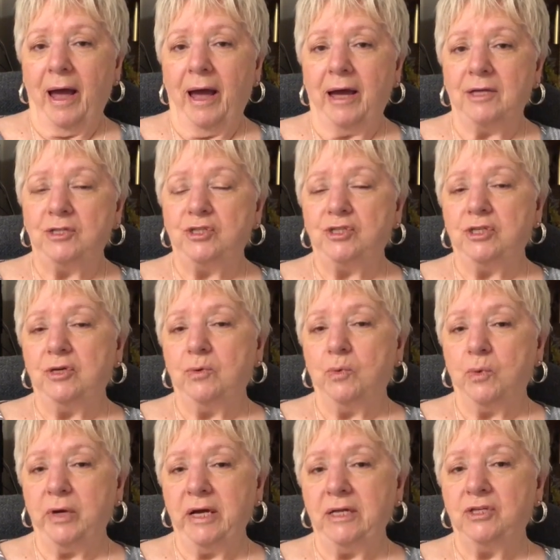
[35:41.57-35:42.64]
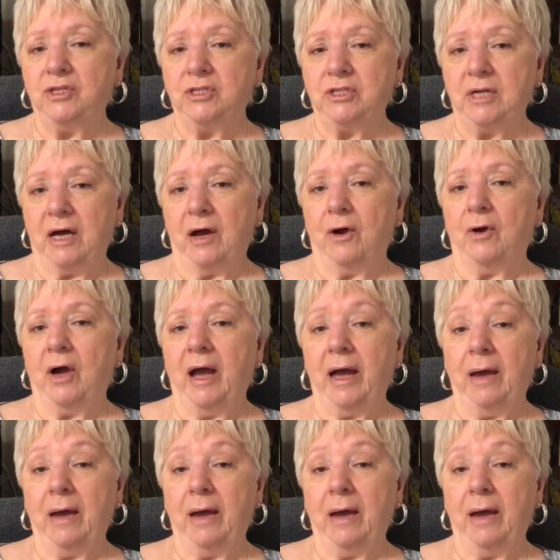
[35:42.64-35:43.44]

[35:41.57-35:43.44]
And she reached her,